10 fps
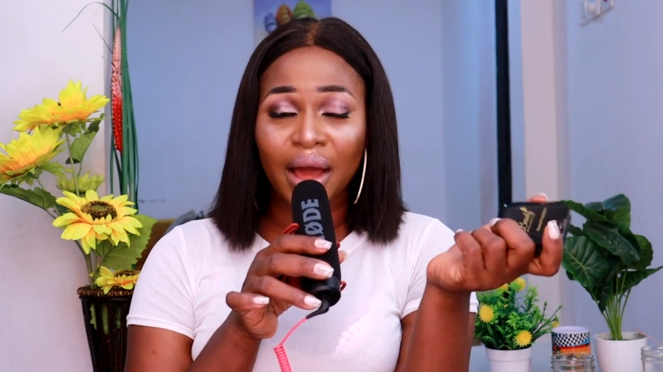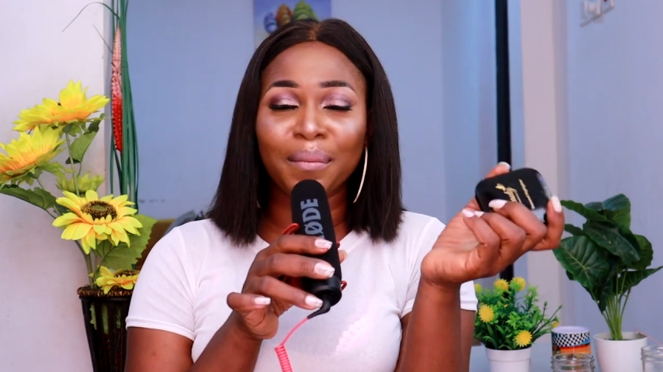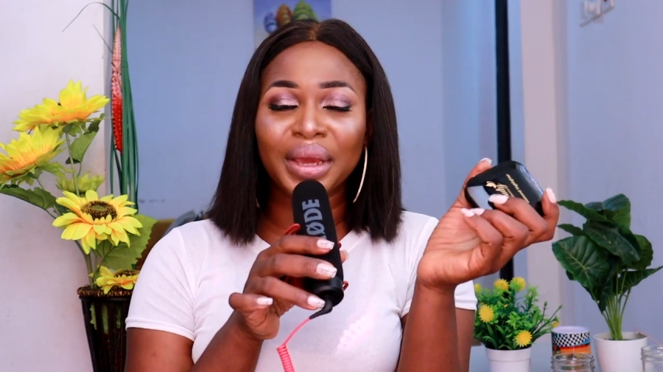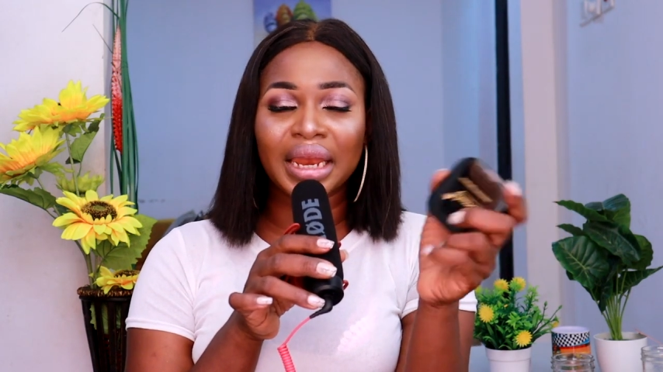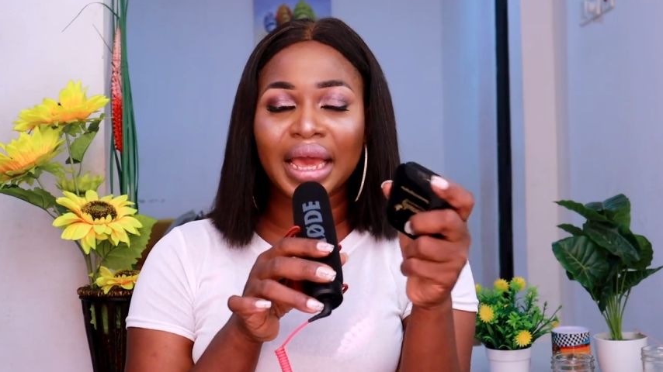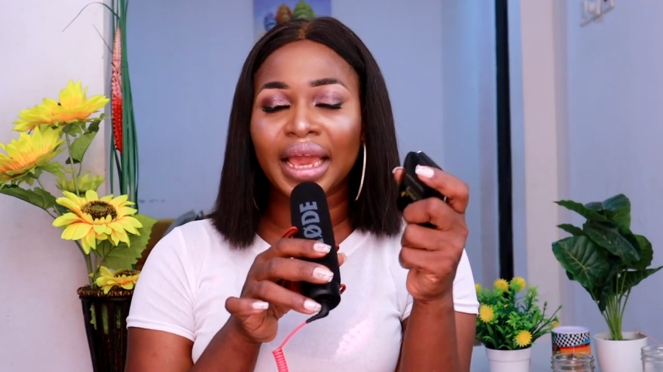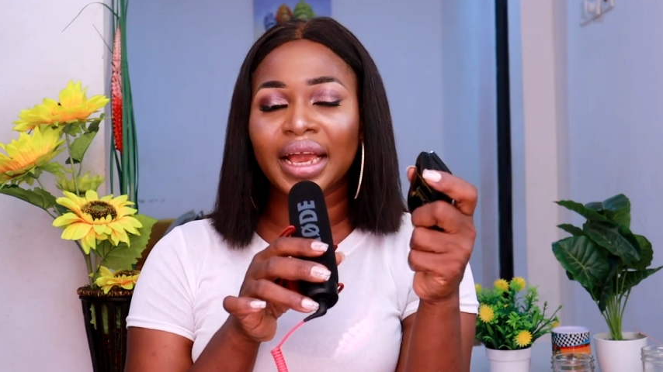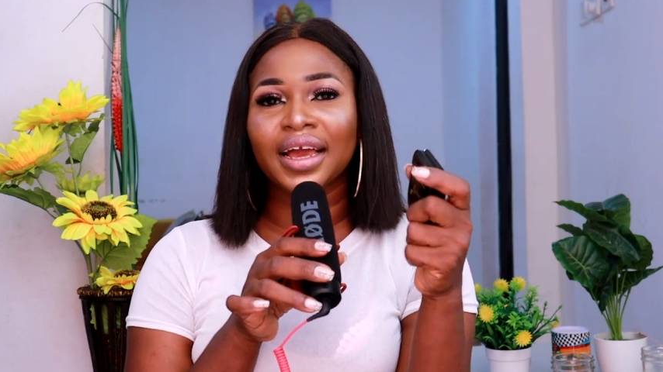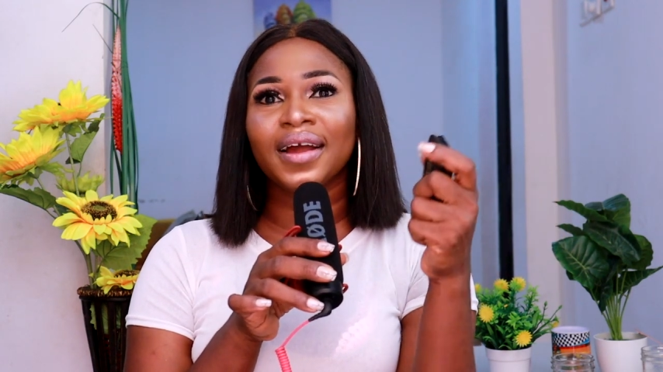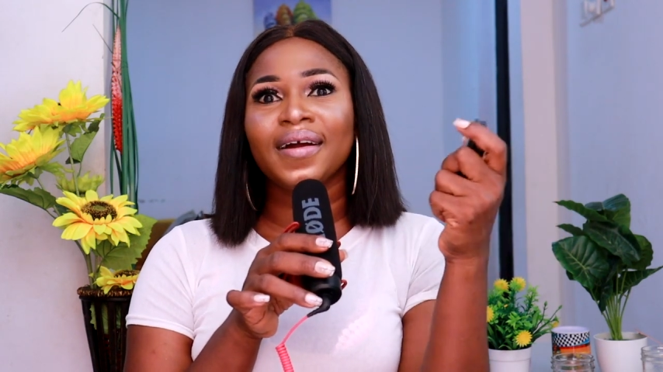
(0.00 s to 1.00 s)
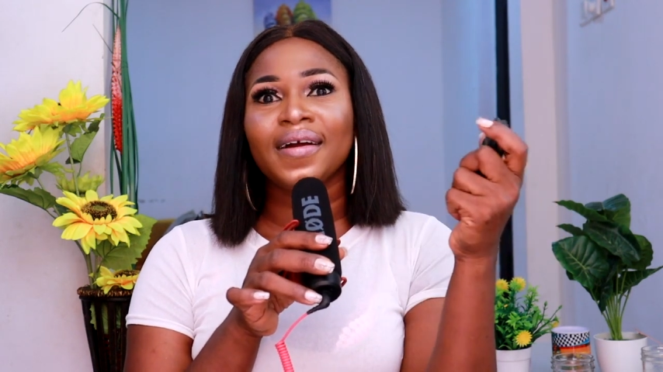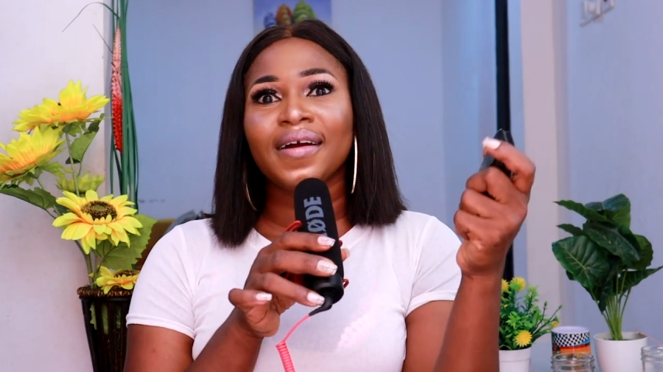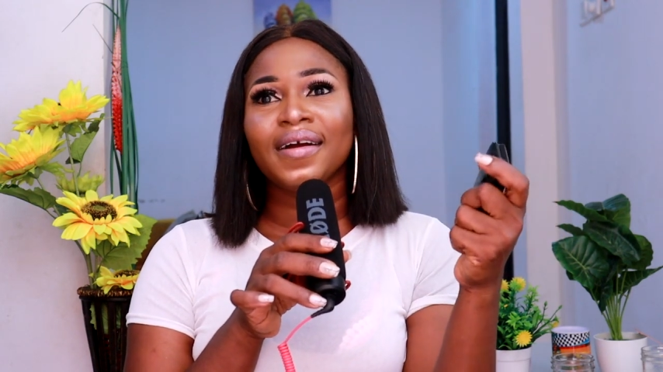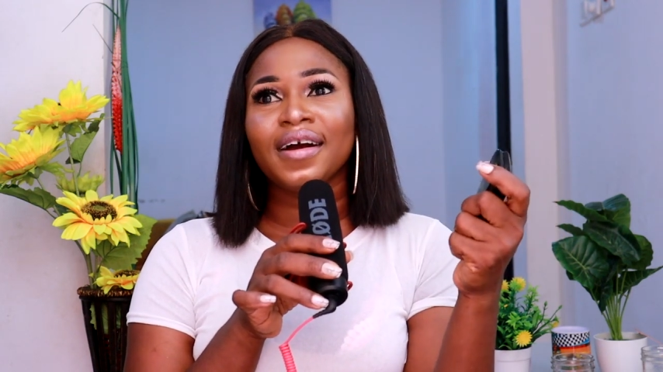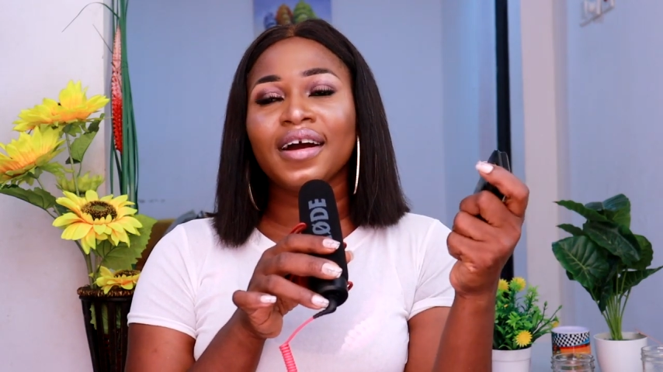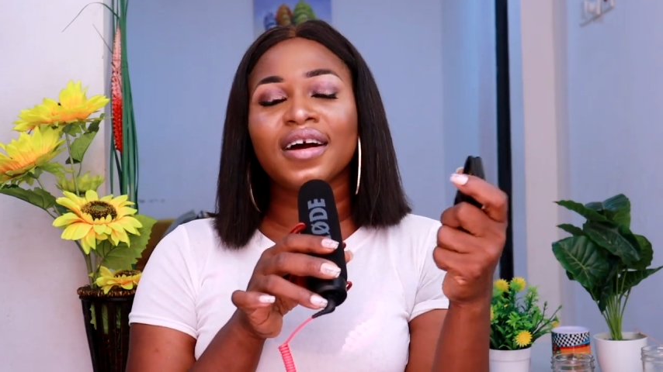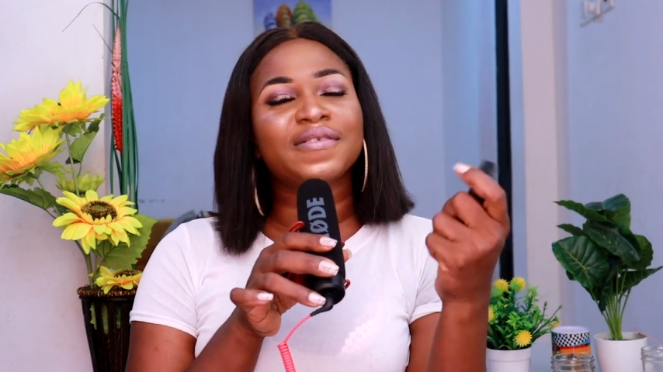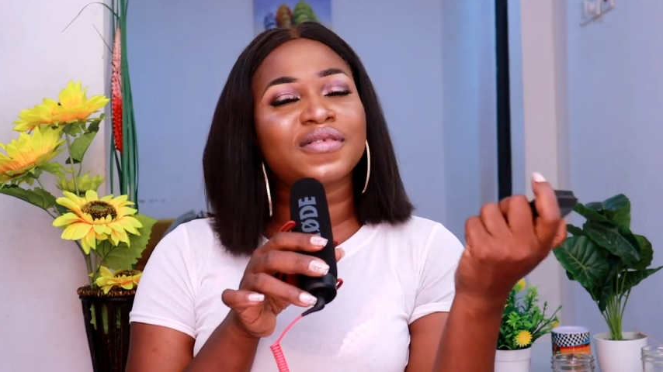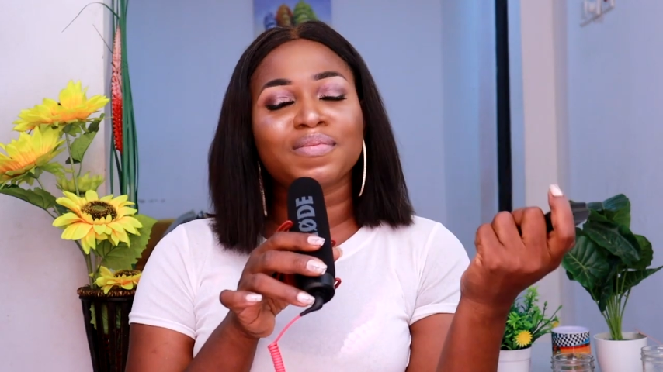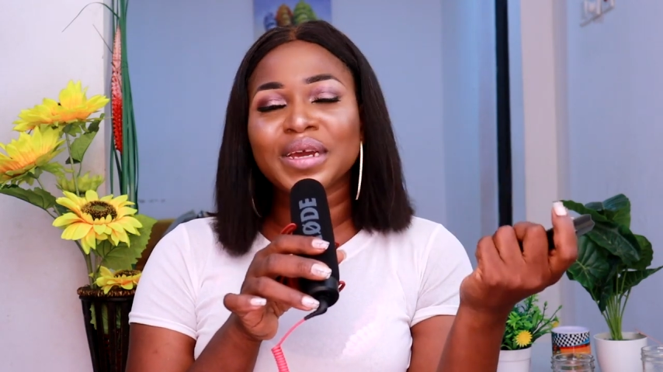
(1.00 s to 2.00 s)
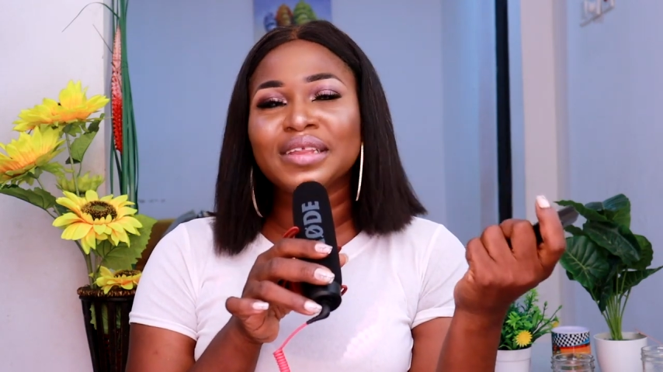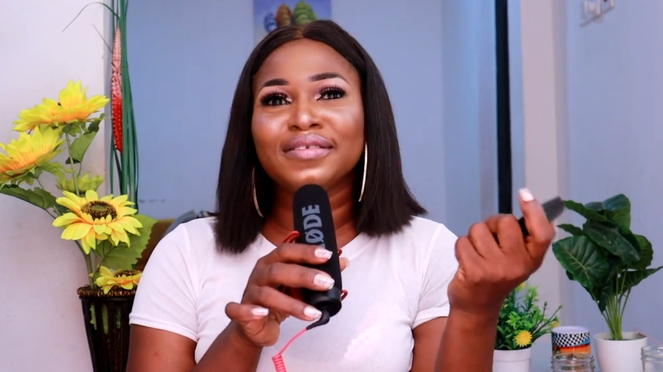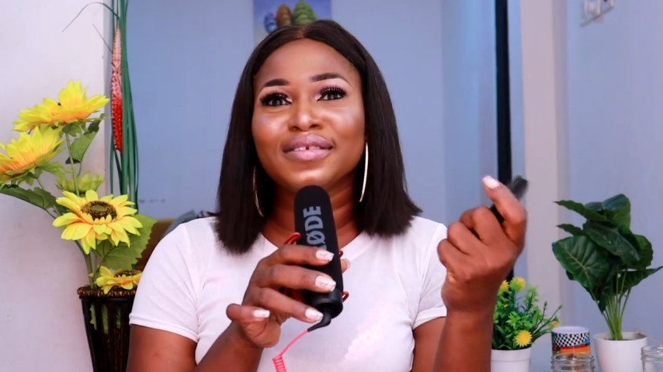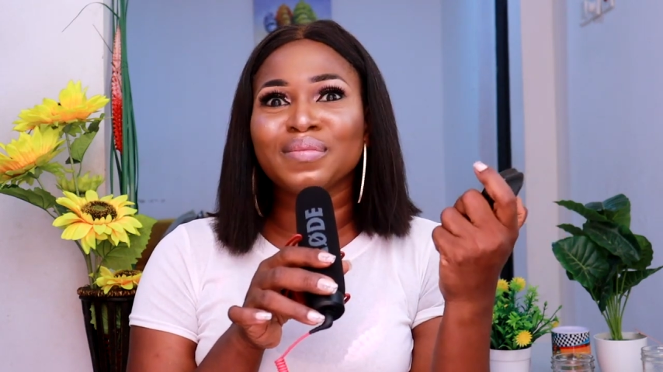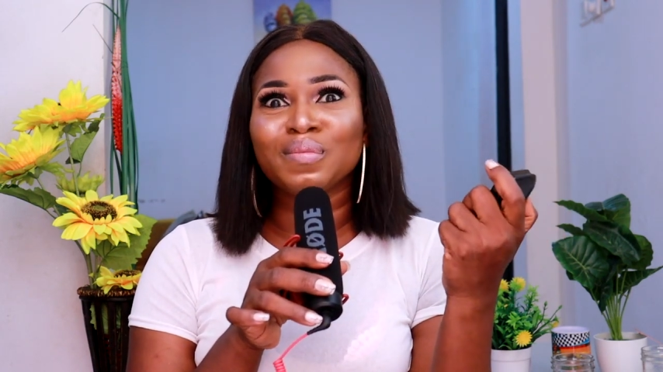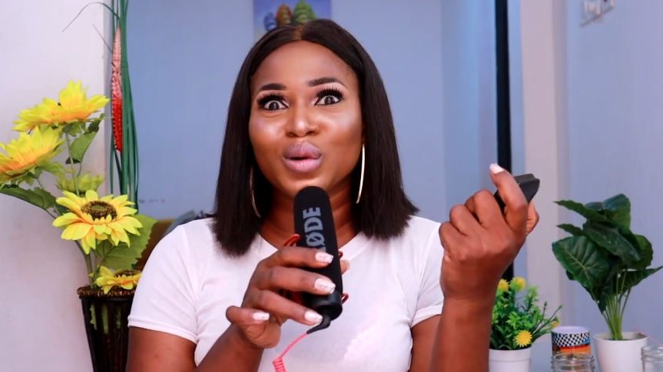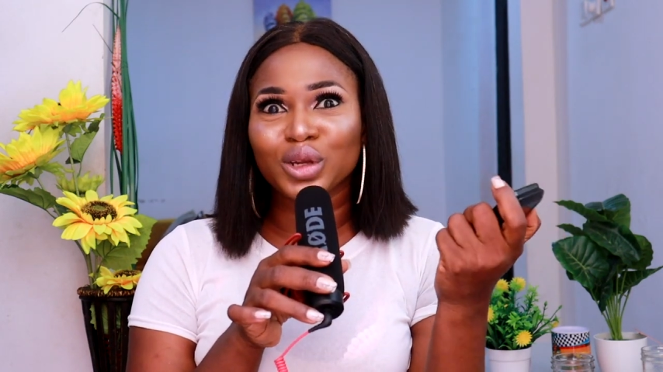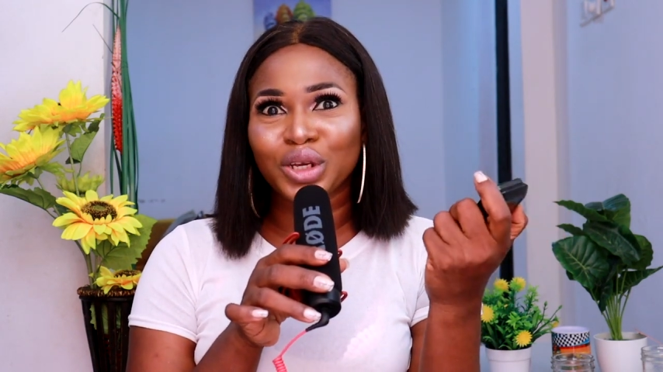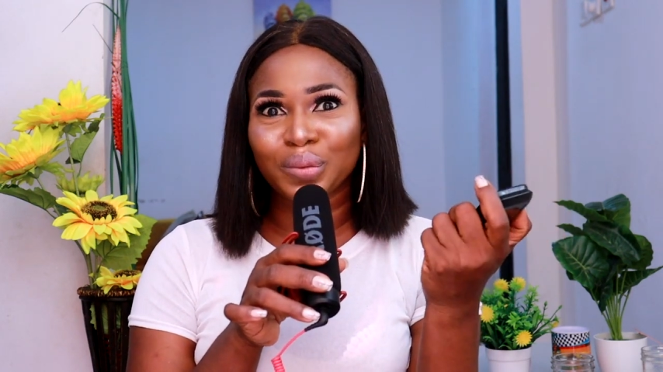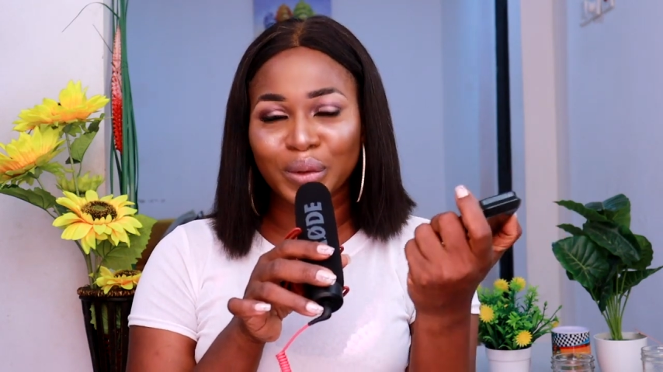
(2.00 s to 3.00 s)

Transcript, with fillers: I mean, like, I have spent much,